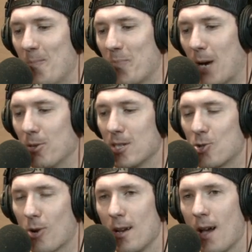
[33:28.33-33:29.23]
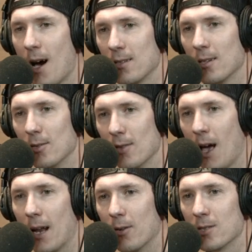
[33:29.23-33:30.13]
I would say try not to do
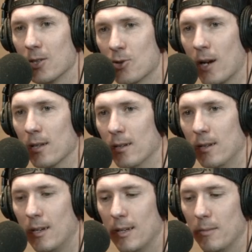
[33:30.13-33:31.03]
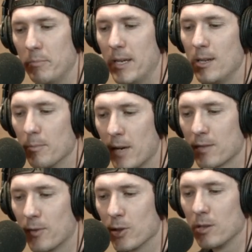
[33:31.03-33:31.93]
that. I would say try to be your
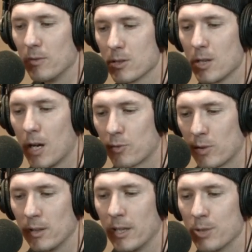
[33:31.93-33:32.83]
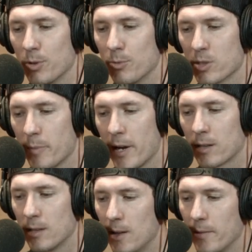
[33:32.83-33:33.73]
best version of yourself, treat ladies with
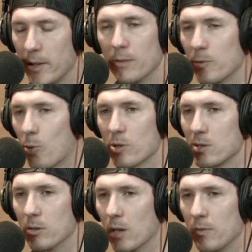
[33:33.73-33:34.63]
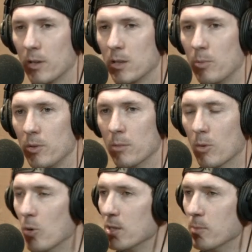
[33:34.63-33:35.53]
respect, and of course still get fucked up with your
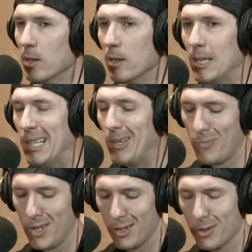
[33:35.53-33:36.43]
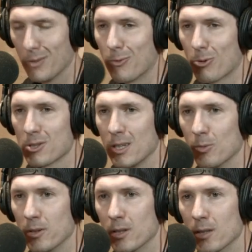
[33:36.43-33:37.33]
boys, but, don't force
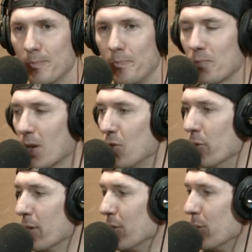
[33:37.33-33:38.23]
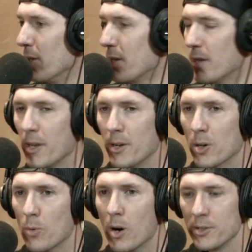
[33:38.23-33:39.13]
anyone to drink or do anything that they
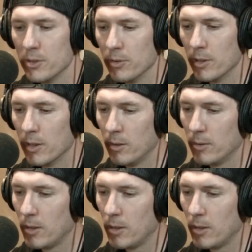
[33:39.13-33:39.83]
don't want to,